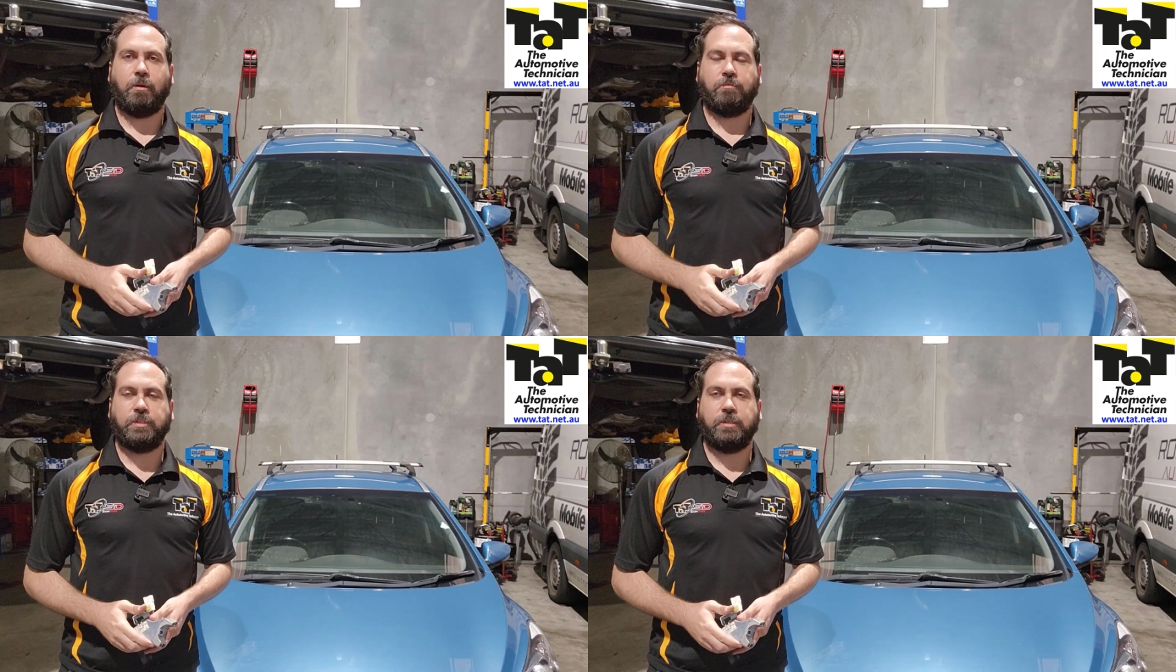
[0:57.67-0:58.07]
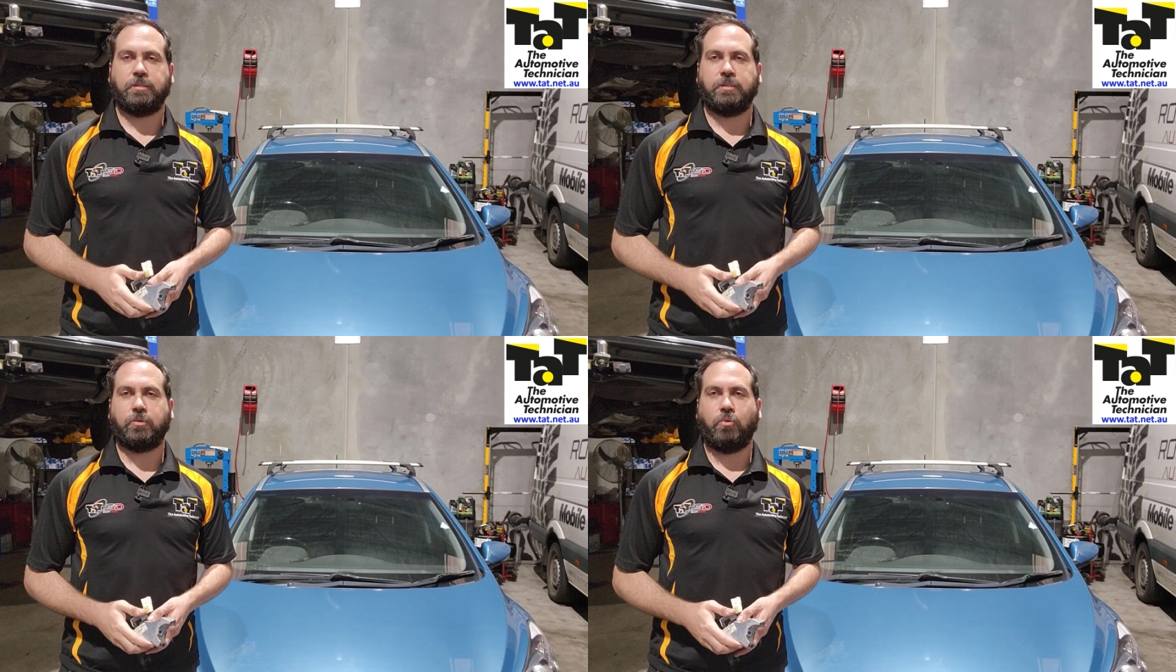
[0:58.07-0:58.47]
obviously
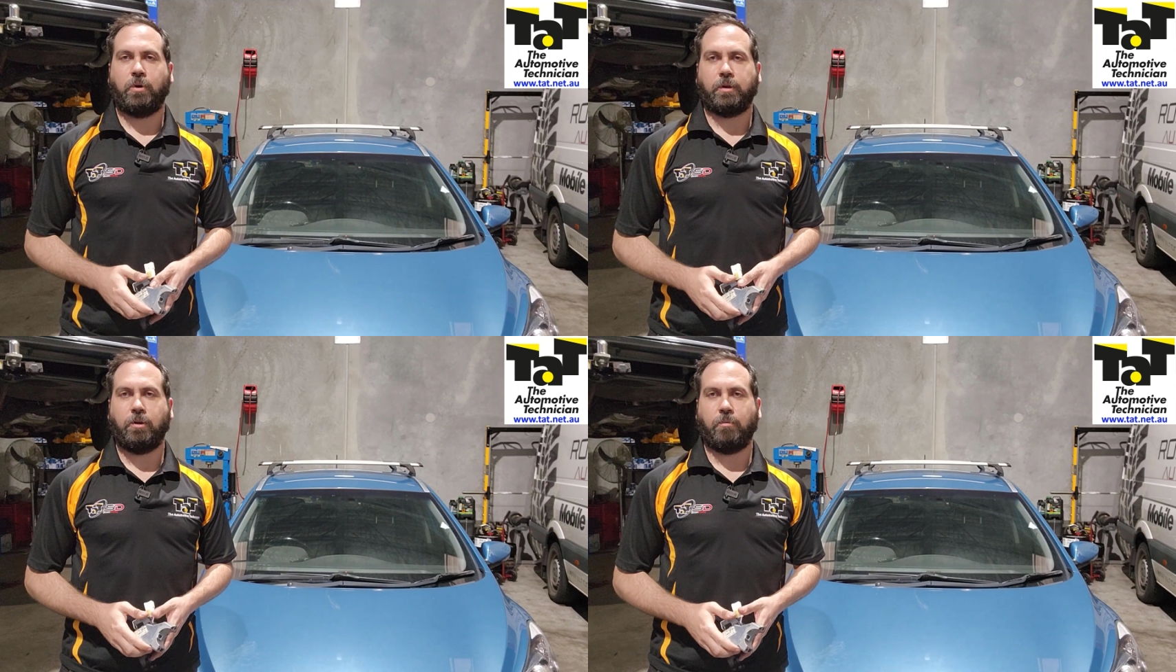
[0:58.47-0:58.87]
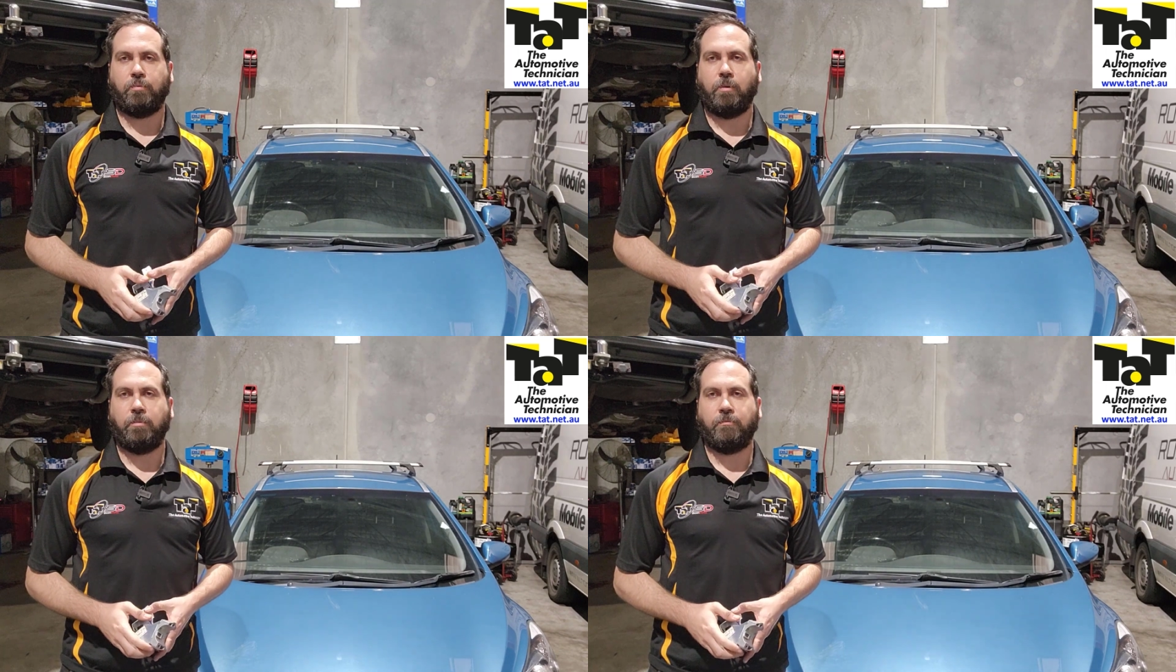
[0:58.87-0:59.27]
this is quite a common
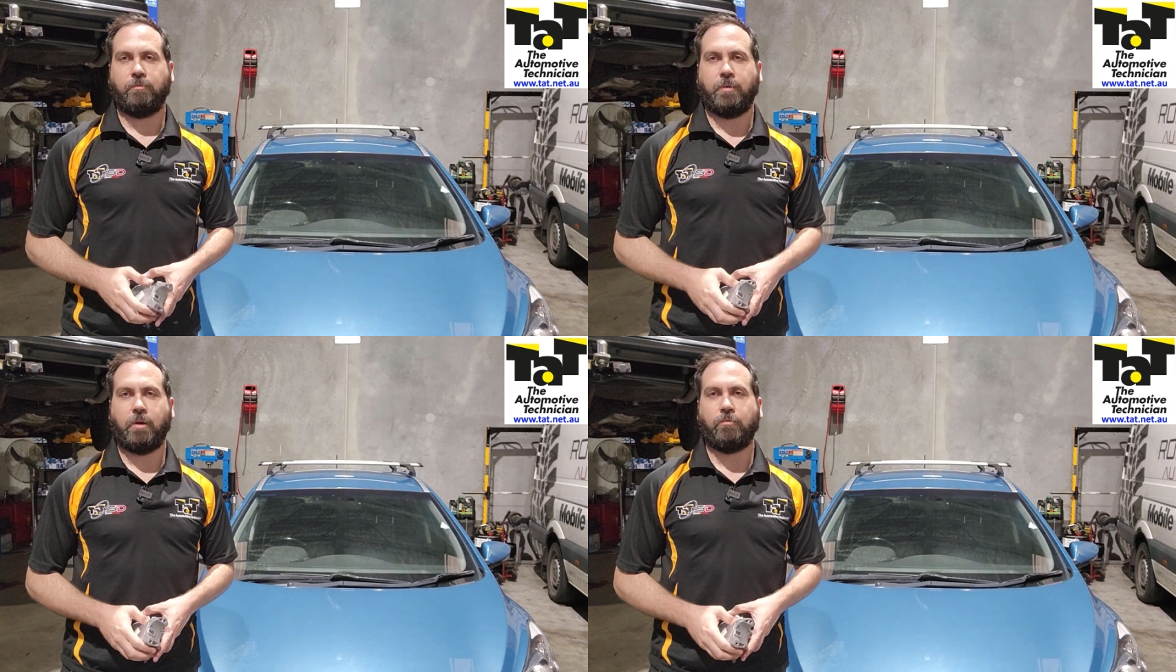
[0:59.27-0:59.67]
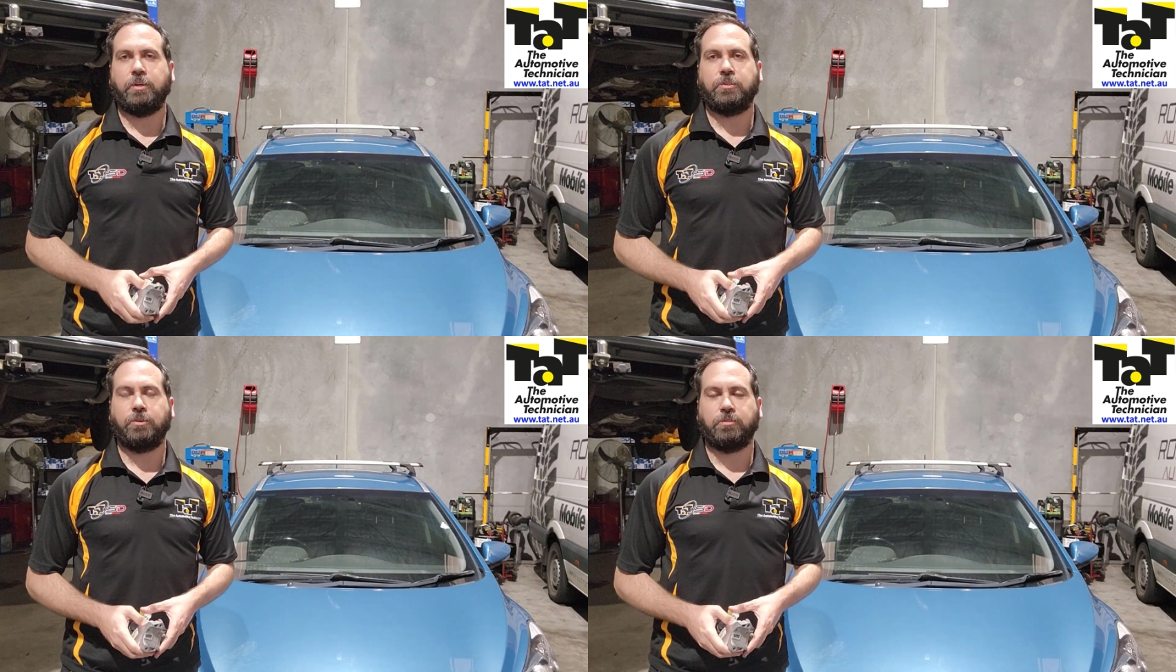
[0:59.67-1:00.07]
problem from our
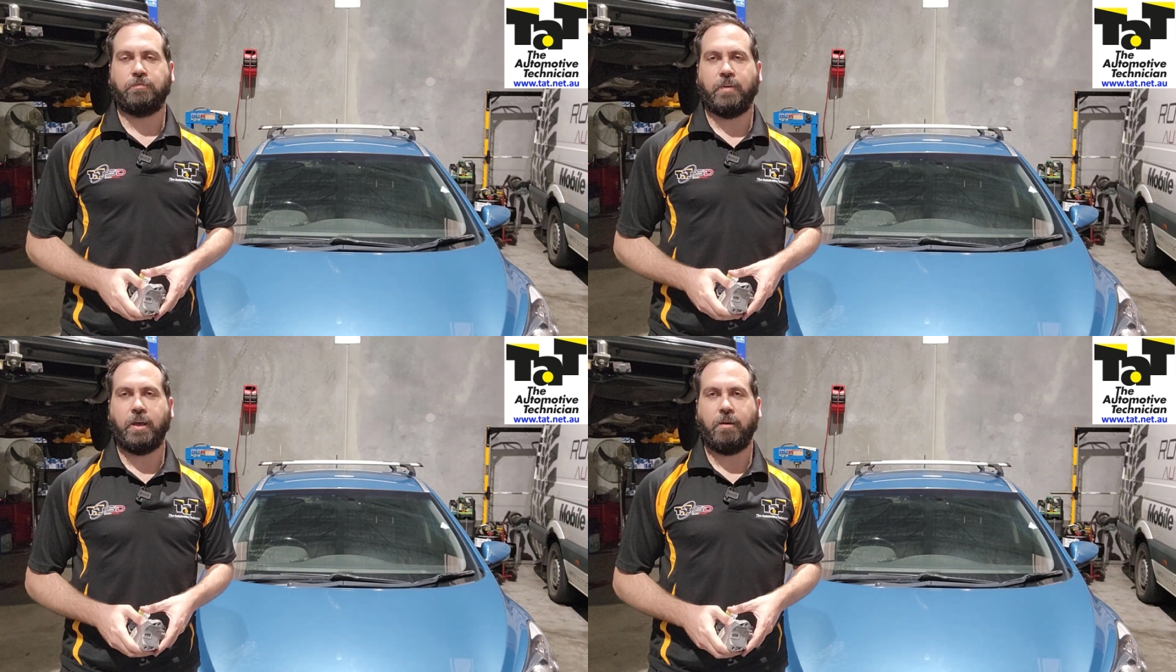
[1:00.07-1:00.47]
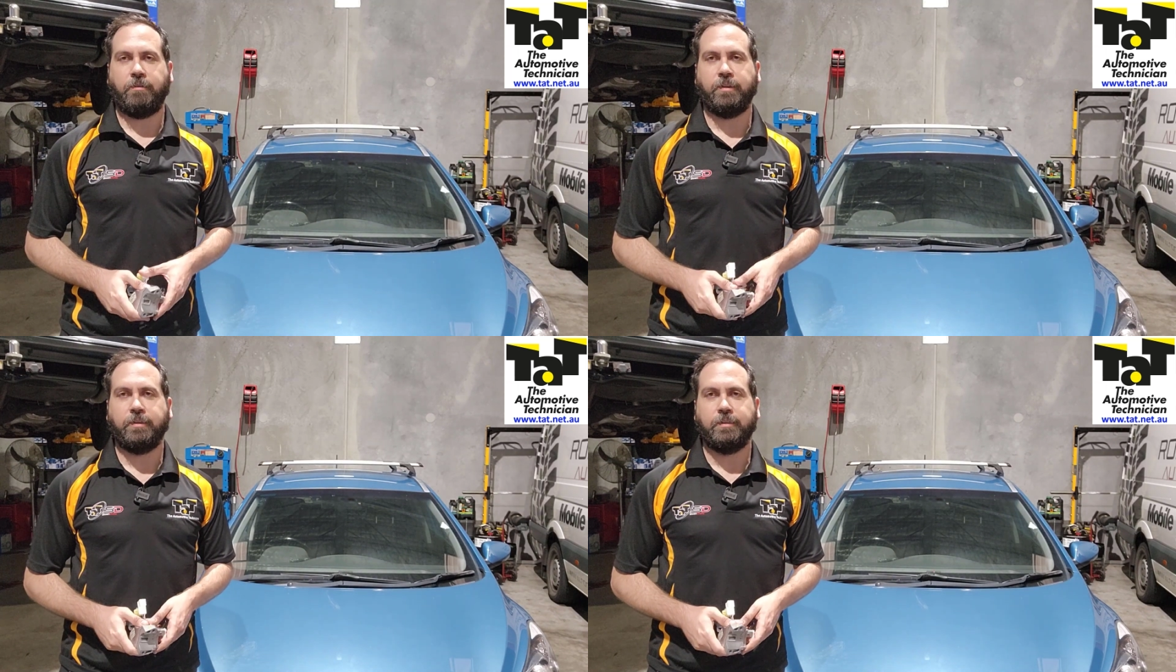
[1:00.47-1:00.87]
research
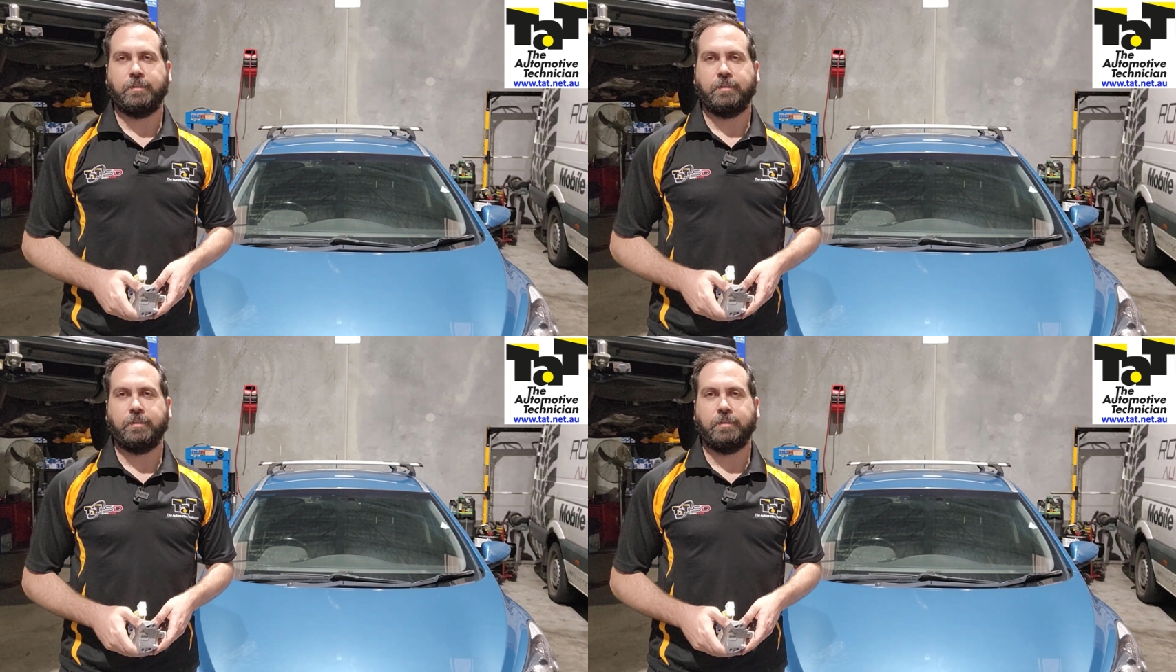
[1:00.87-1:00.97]
found,